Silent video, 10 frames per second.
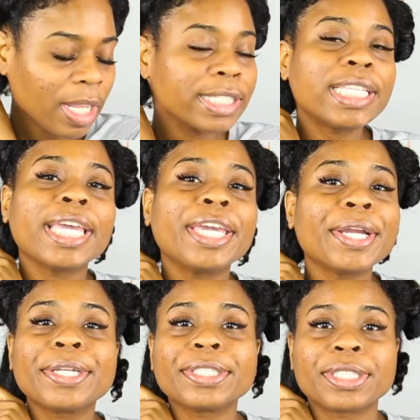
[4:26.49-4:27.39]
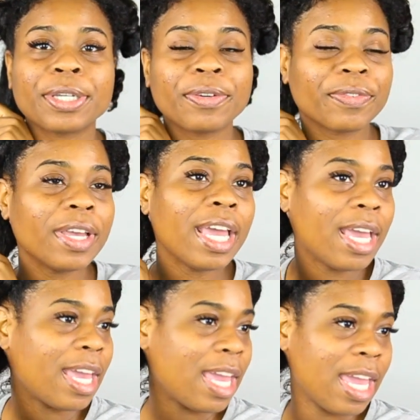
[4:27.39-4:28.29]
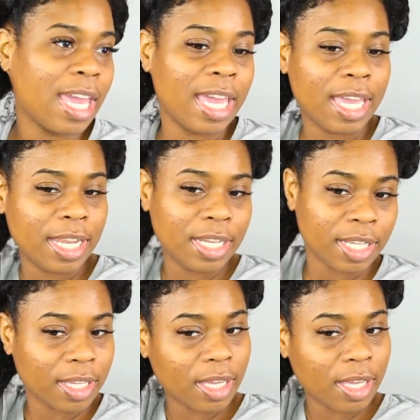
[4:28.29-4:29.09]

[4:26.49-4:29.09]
Take care of yourself. And